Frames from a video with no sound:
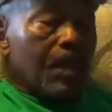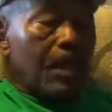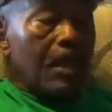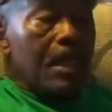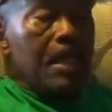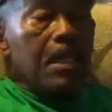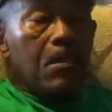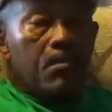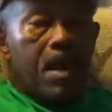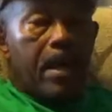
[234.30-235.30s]
and
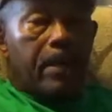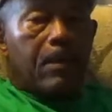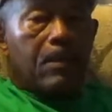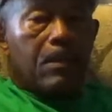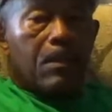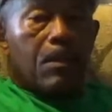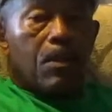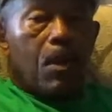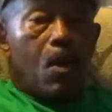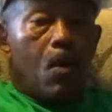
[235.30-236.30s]
leaning back,
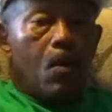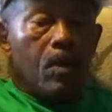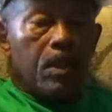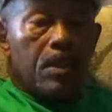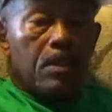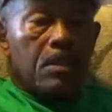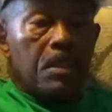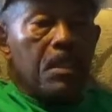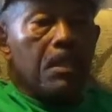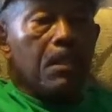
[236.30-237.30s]
holding his
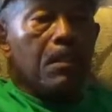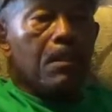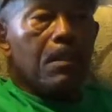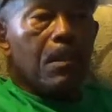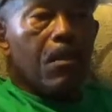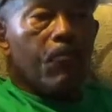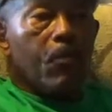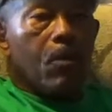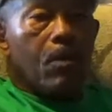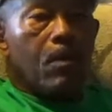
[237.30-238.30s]
knee
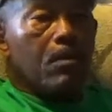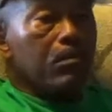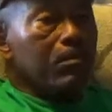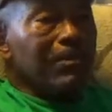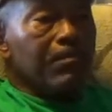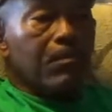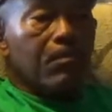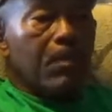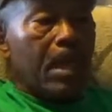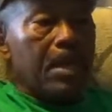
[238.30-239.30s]
for
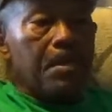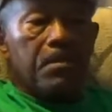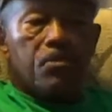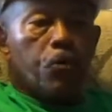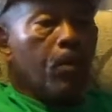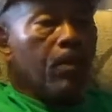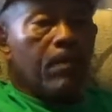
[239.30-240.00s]
eight, twelve